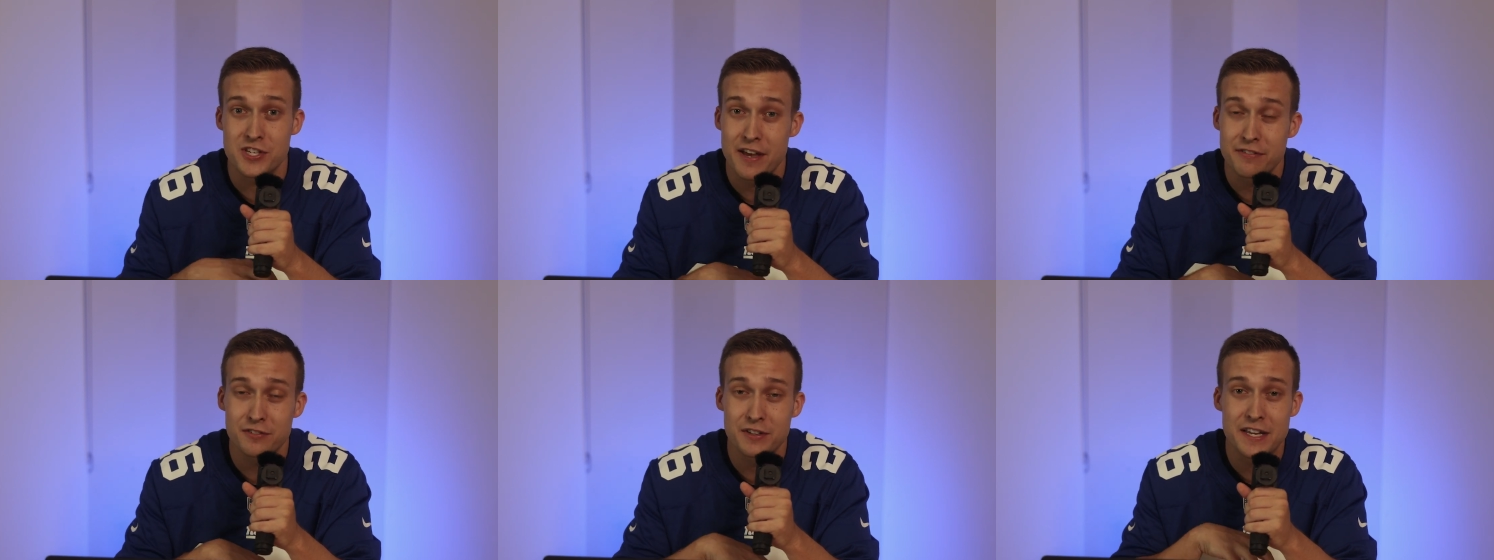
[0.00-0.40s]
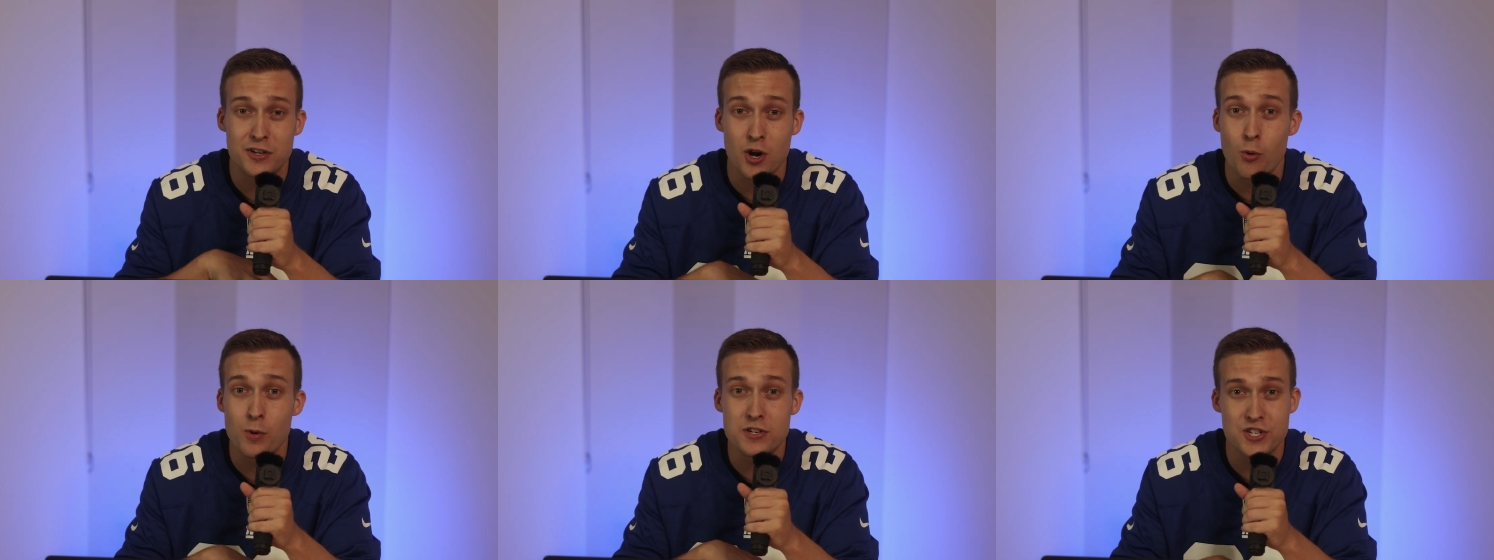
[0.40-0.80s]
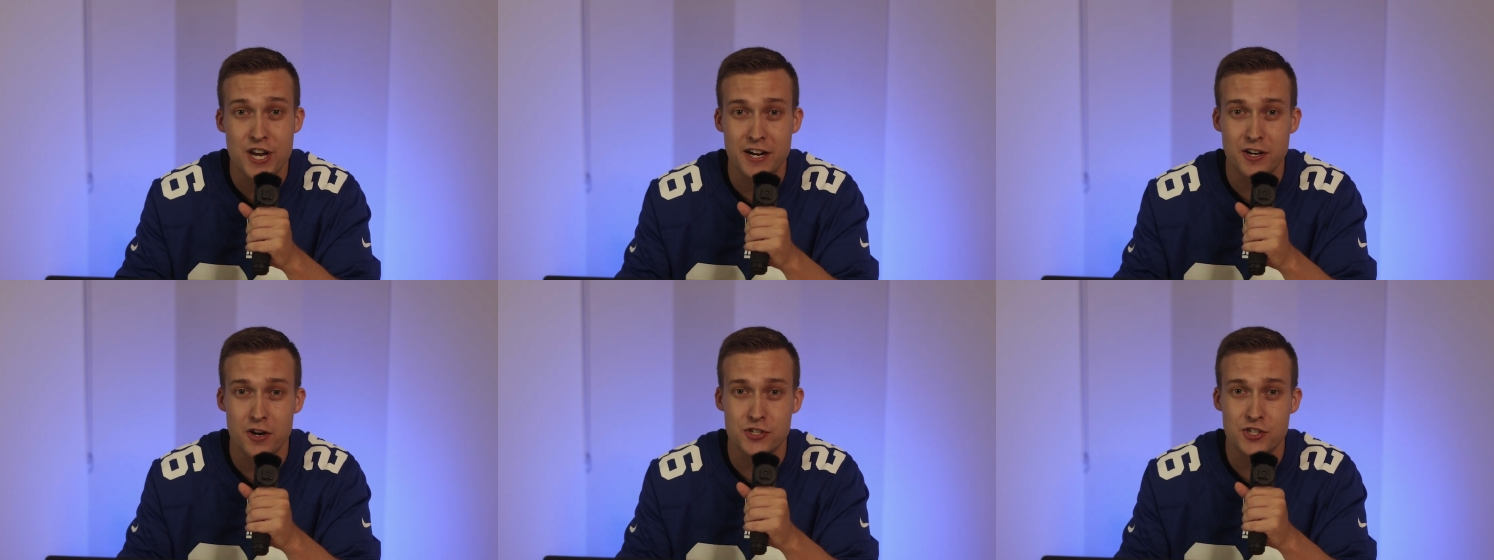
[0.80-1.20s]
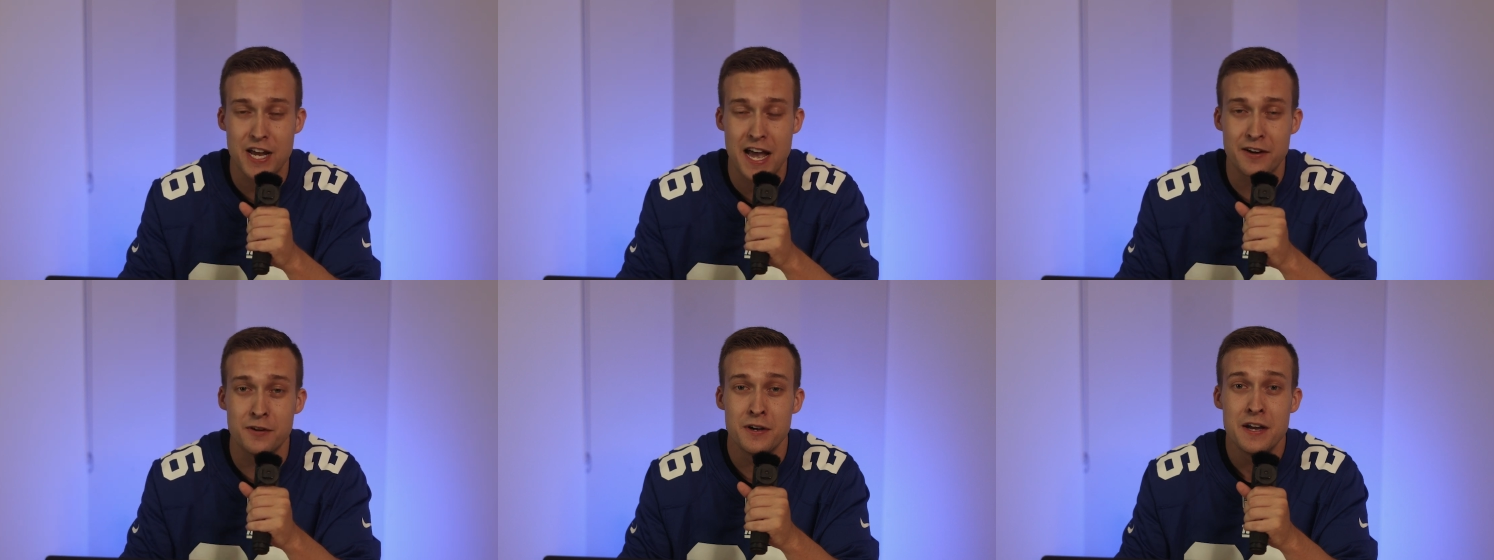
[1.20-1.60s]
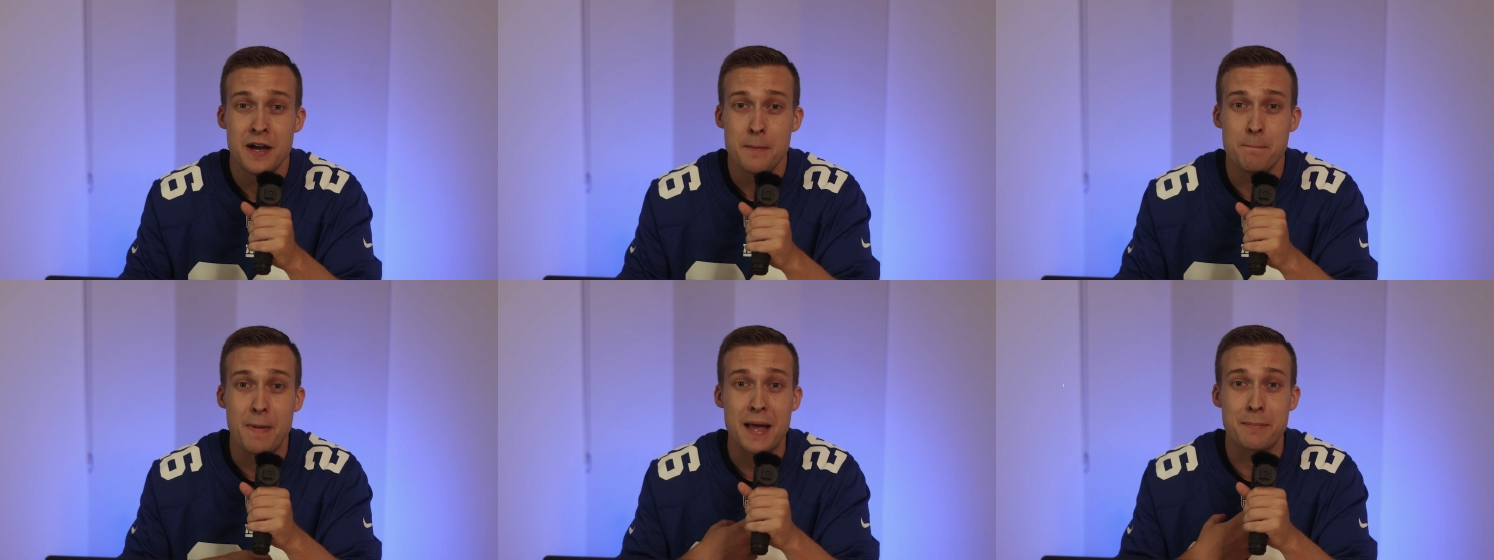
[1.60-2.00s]
Definitely go and check our channel,
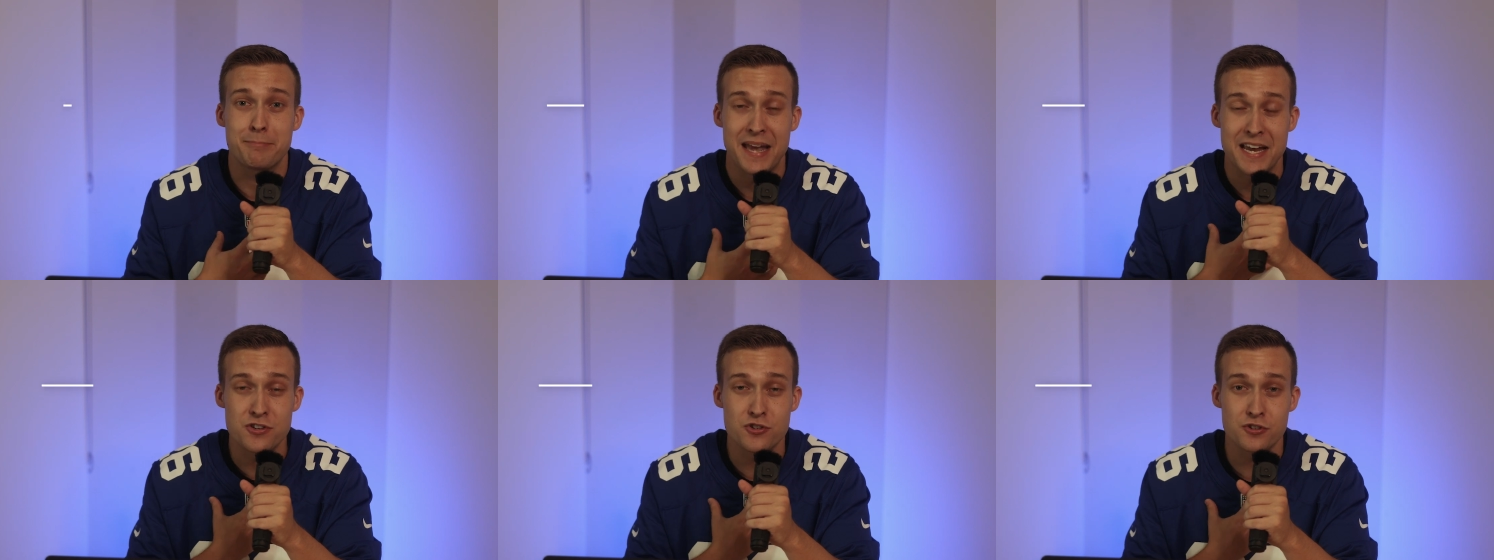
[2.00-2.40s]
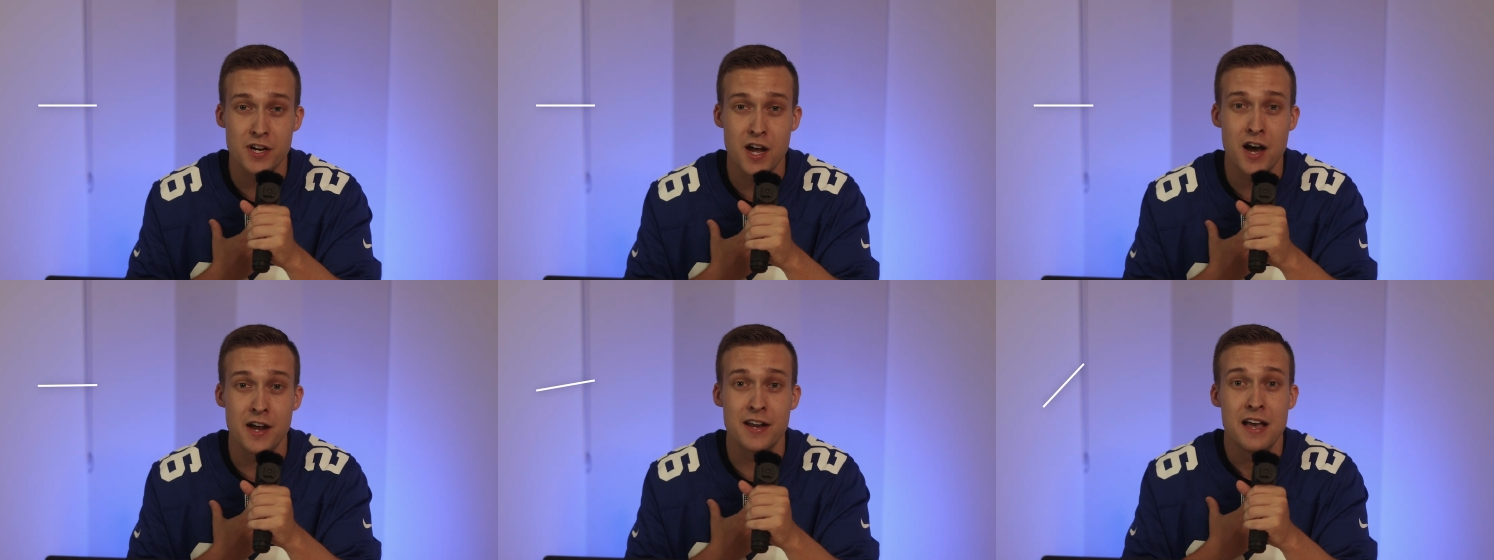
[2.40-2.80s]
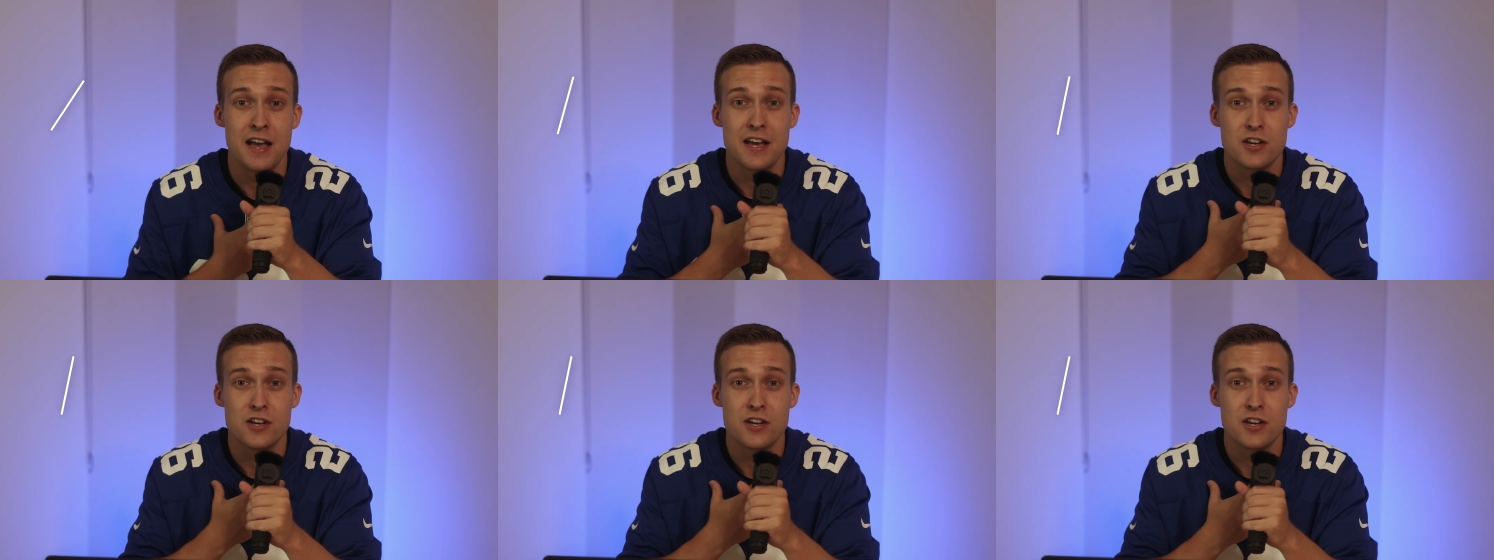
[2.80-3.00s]
my Patreon